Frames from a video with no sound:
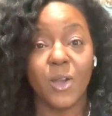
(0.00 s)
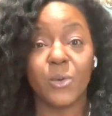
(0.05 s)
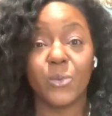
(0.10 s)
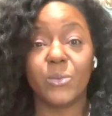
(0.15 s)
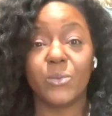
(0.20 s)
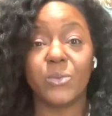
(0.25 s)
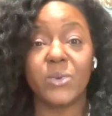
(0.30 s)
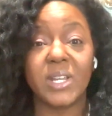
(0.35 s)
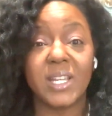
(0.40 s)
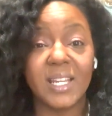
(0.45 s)

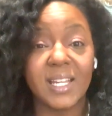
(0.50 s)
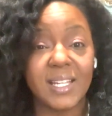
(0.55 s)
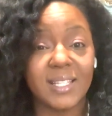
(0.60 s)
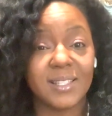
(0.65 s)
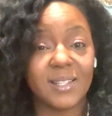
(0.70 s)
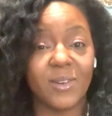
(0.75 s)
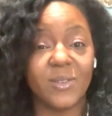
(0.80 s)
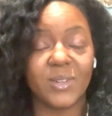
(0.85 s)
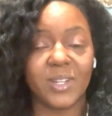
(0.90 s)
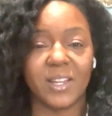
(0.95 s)
we
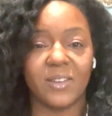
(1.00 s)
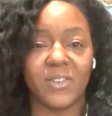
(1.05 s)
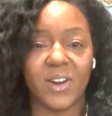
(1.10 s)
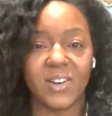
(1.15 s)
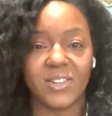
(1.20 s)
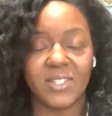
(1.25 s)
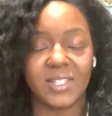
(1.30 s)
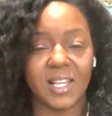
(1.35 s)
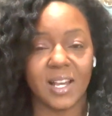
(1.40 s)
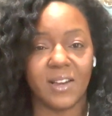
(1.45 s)
don't give
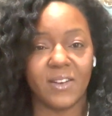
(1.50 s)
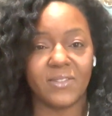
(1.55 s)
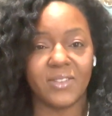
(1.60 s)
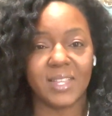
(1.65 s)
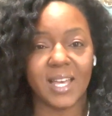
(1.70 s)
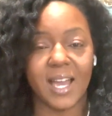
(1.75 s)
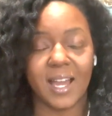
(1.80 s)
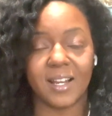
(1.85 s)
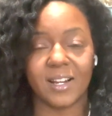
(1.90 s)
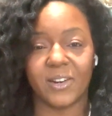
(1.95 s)
ourselves
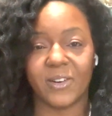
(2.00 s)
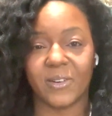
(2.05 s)
that